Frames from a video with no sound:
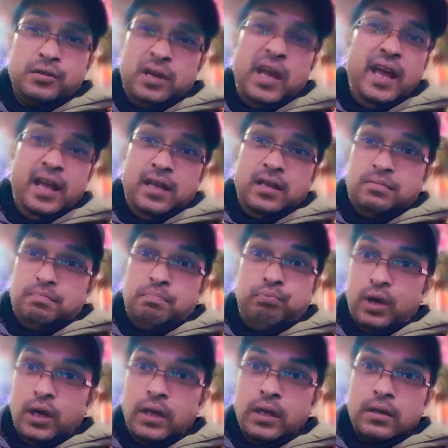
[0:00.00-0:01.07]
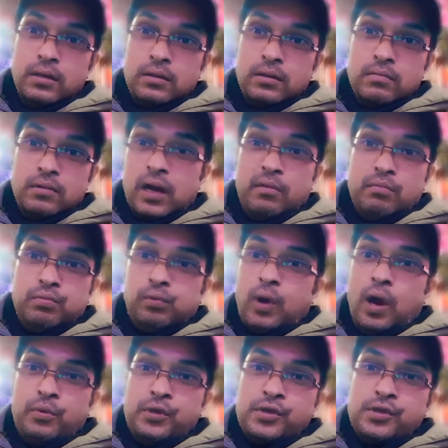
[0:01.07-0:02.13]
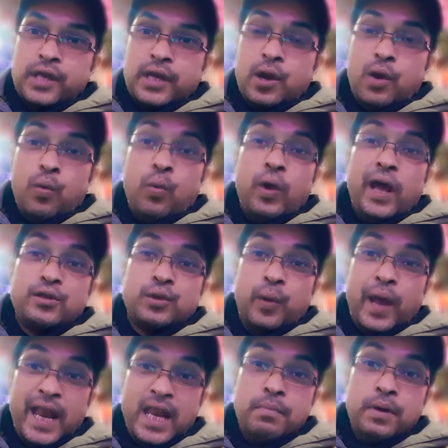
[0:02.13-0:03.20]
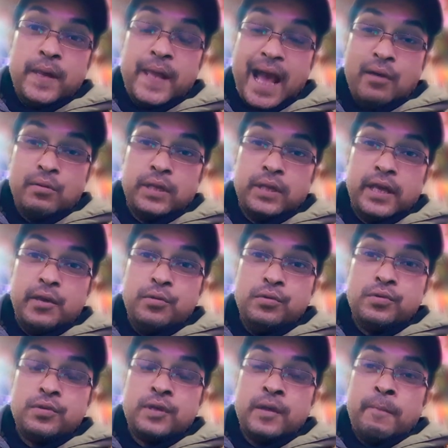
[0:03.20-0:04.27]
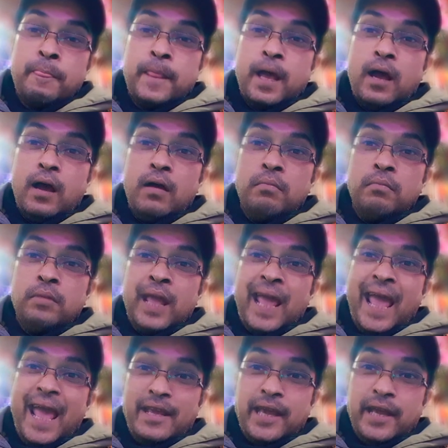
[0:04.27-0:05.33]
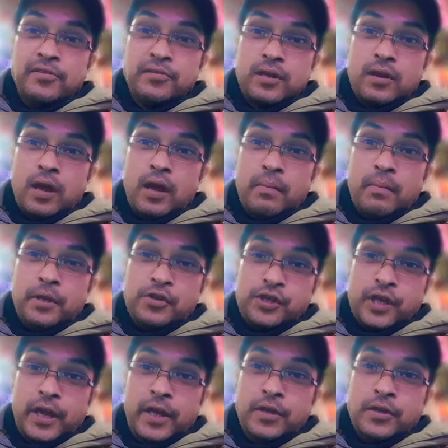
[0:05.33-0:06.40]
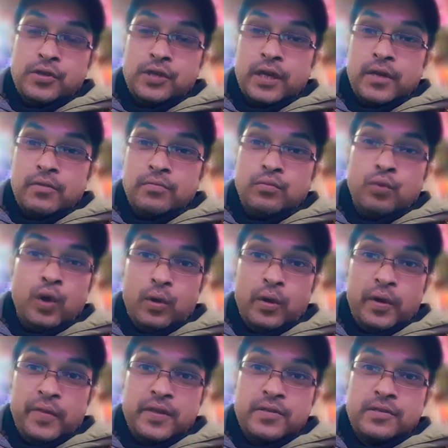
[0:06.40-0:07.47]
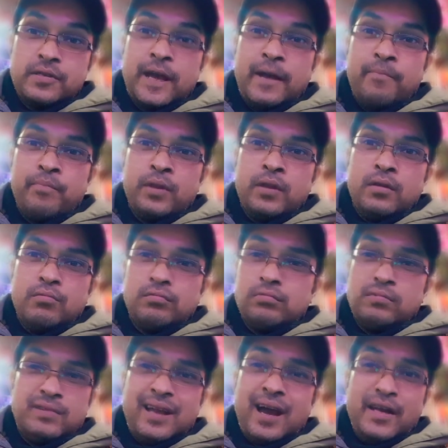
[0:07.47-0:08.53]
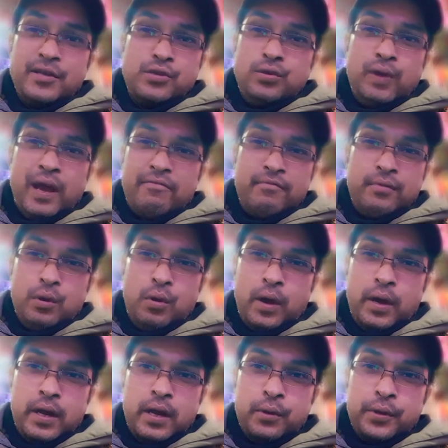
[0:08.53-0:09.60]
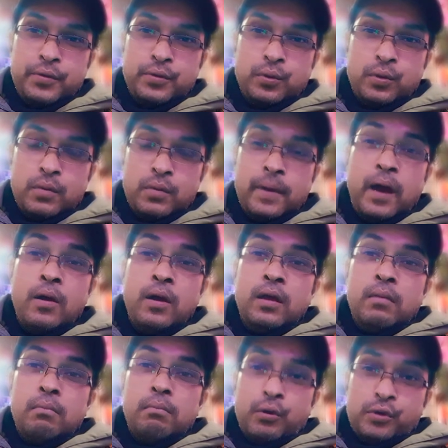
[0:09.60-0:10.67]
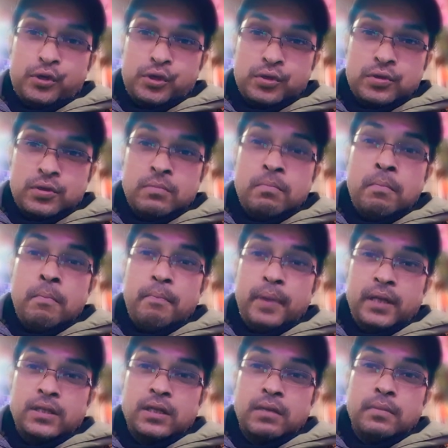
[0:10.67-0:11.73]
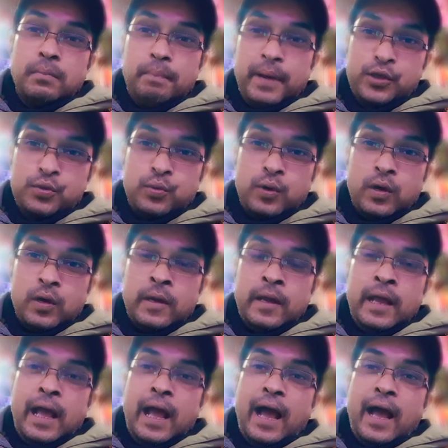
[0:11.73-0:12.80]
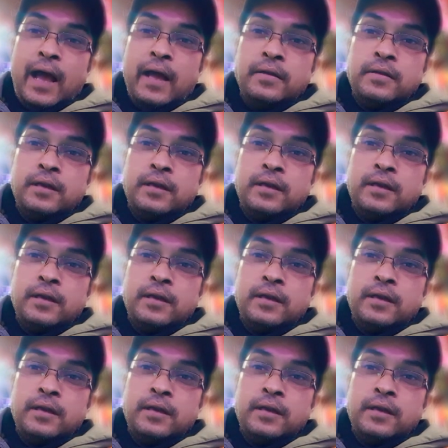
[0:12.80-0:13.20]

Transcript: is brilliant, right? Why would you say no? So anybody out there who's against climate change and whatnot and this and that, guys, you have no idea what you're talking about. Boris Johnson picked up the best one, and